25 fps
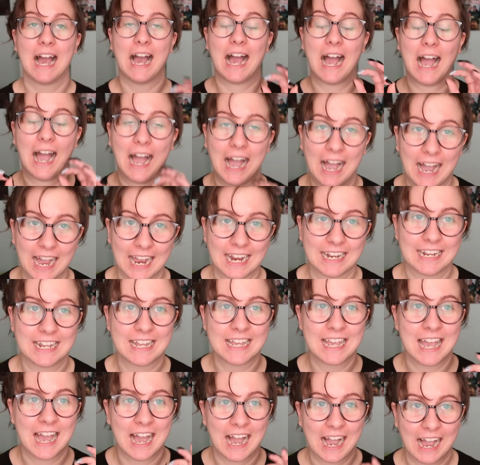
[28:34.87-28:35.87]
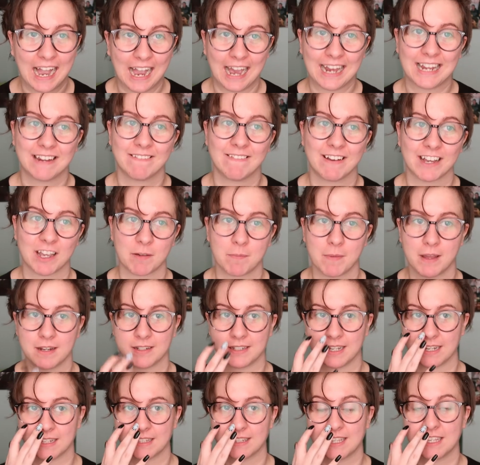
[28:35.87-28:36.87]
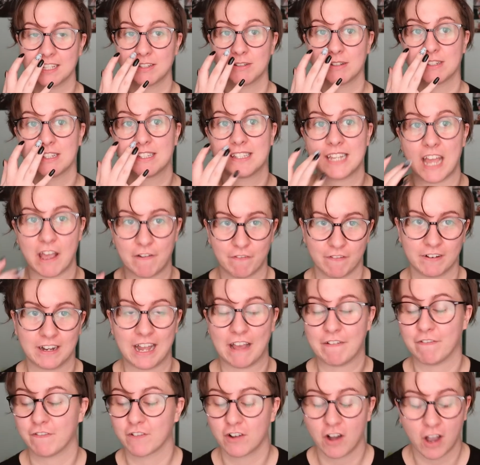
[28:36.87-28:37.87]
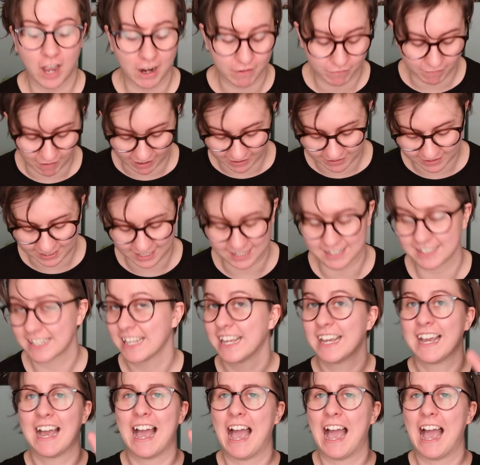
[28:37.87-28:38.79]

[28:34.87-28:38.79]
Highly, highly recommend it. This is definitely... I forgot I read this.